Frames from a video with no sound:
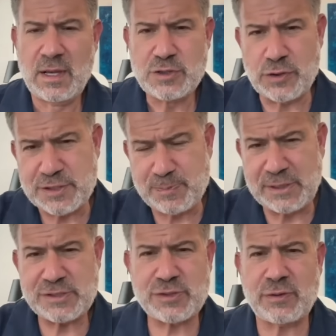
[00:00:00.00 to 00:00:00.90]
So the
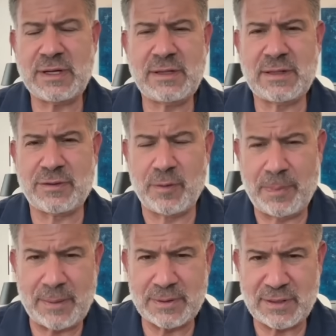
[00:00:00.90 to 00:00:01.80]
split screen that the
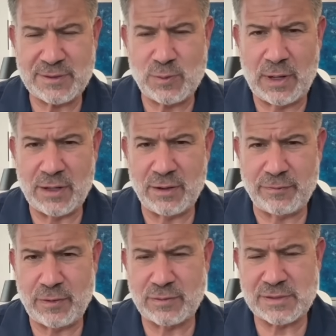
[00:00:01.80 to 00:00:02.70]
Republicans want you to
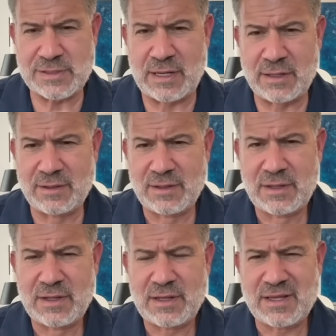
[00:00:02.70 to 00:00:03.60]
focus on
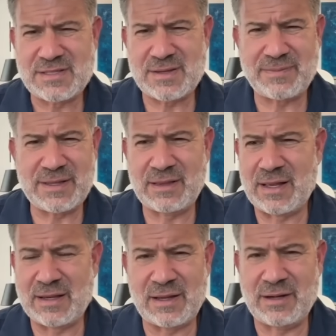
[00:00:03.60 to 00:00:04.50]
is something
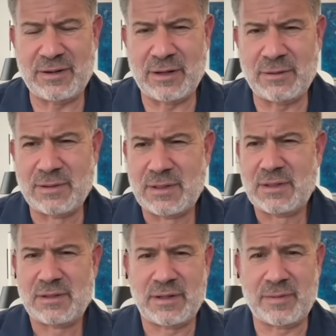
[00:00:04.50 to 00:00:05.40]
like, I don't know,
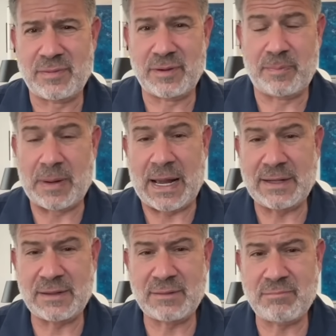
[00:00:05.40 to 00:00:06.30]
the
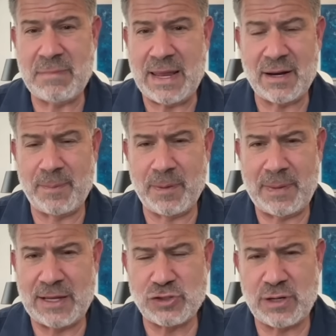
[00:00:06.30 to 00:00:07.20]
Biden made-up
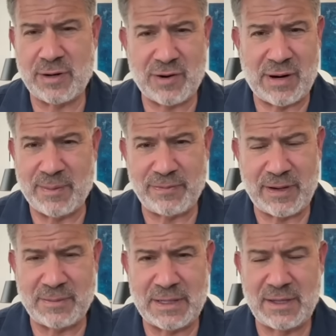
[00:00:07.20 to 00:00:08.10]
imaginary crime
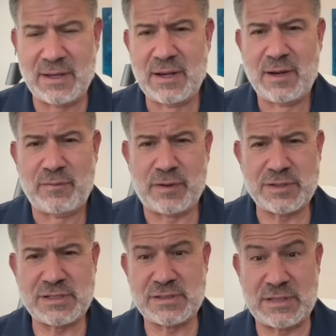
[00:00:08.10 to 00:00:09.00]
family
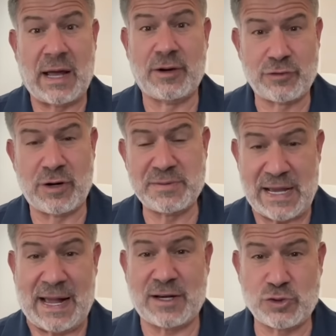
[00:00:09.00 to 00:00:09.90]
versus Donald Trump's
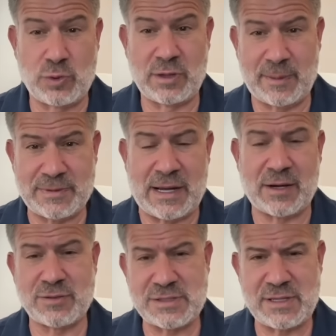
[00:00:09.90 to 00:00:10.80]
actual
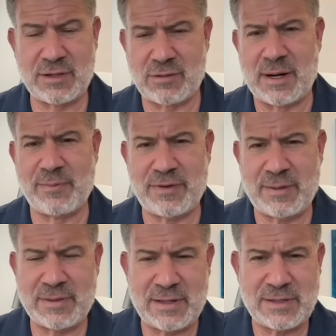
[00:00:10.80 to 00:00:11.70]
kleptocracy and crime
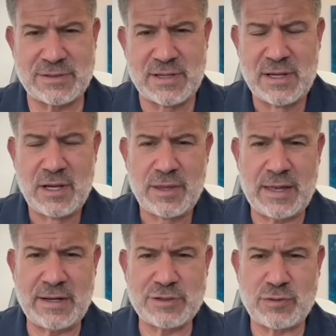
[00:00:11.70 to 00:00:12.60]
family
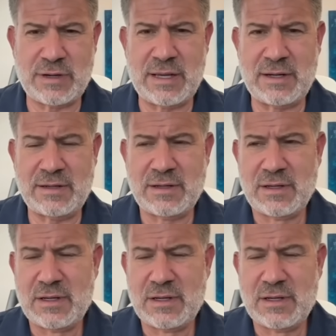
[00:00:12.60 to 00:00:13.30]
that he's created.